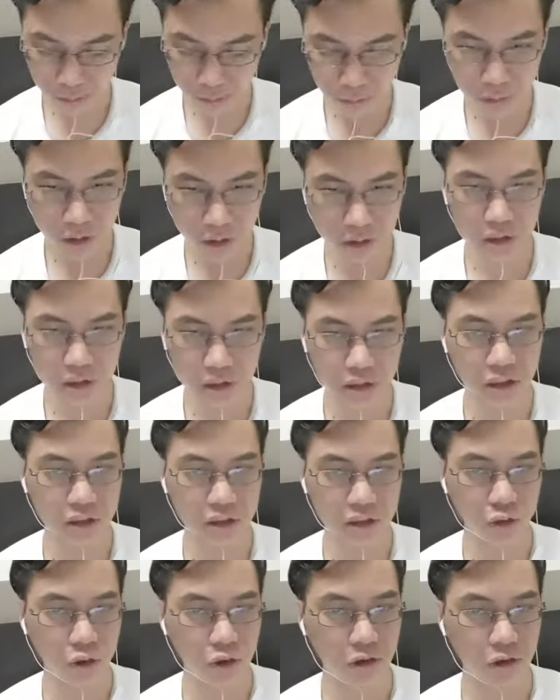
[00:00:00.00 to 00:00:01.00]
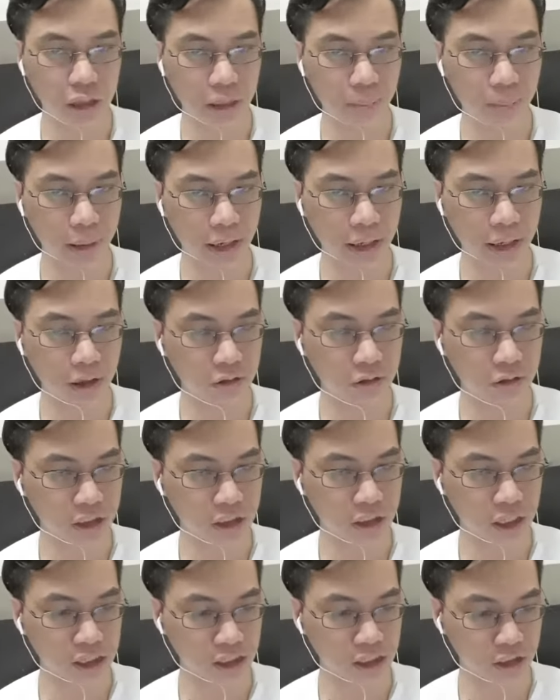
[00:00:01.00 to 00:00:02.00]
since there's no like mechanical
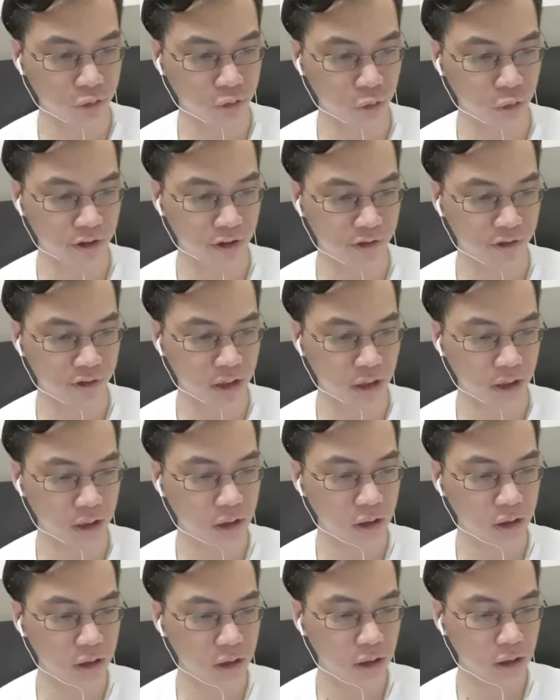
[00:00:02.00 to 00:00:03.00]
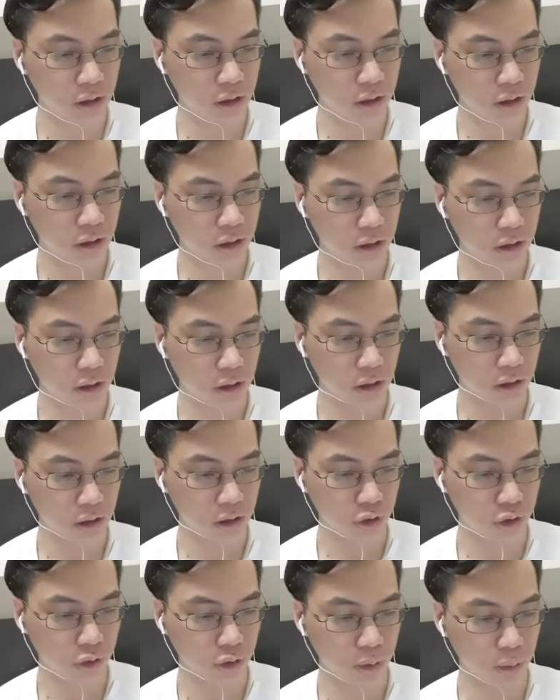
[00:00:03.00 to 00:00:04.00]
discussions worth having here. Uh,
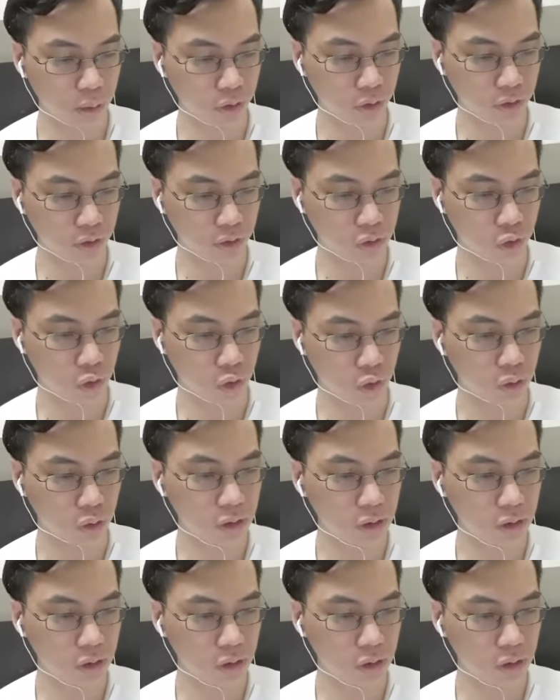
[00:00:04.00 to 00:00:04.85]
so we move on to crew.